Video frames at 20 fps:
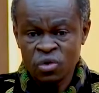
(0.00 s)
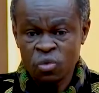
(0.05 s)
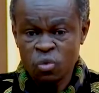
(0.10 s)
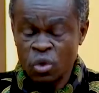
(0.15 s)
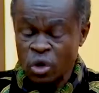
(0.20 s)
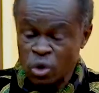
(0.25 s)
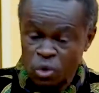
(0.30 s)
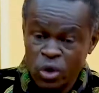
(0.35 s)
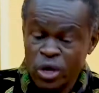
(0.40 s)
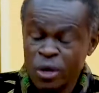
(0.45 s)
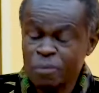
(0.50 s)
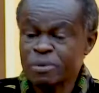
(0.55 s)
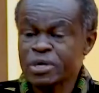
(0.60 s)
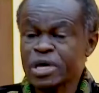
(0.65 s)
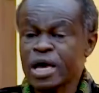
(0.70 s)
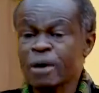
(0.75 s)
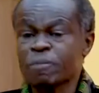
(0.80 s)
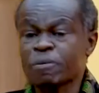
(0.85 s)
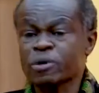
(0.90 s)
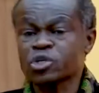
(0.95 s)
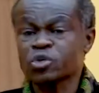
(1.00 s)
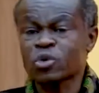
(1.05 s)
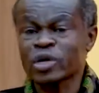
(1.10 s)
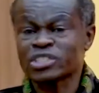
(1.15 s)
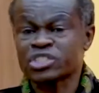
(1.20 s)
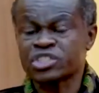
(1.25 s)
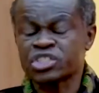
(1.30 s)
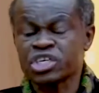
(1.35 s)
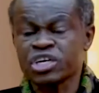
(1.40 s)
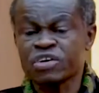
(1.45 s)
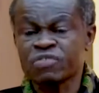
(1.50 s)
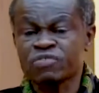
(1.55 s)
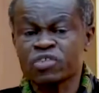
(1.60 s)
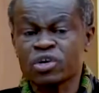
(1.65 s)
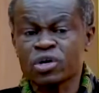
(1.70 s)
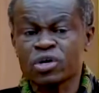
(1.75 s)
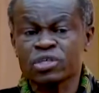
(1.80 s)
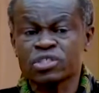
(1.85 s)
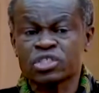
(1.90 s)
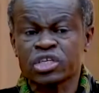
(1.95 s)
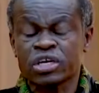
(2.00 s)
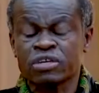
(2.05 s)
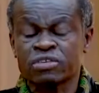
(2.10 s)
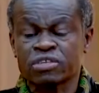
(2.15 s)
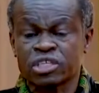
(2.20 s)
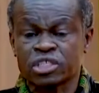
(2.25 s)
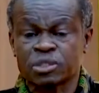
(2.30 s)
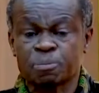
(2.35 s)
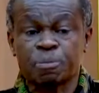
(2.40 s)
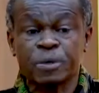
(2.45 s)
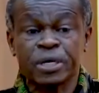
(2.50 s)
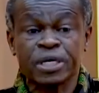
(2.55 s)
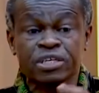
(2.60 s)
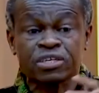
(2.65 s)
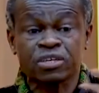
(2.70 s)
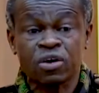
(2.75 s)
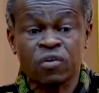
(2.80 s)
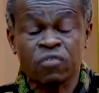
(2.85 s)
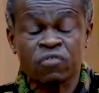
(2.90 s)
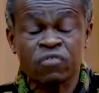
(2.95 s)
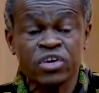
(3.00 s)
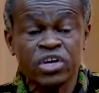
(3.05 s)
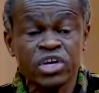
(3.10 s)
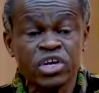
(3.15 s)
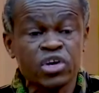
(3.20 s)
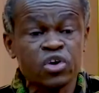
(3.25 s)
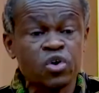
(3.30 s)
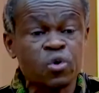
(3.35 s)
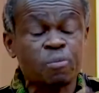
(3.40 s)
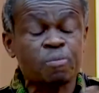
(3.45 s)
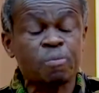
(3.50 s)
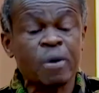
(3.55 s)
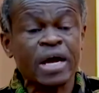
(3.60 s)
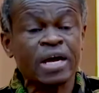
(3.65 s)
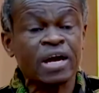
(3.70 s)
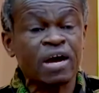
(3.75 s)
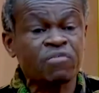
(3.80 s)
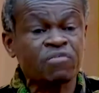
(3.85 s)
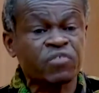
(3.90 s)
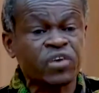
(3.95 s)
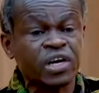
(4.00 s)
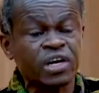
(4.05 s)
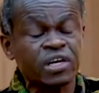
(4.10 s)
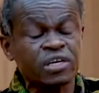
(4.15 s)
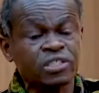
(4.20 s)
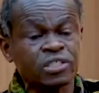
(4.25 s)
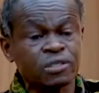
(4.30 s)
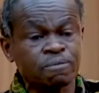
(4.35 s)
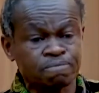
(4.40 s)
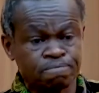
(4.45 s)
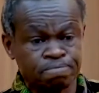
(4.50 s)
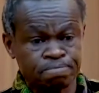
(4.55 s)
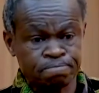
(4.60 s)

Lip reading: Will we be able to achieve those in the spirit of new Pan-Africanism?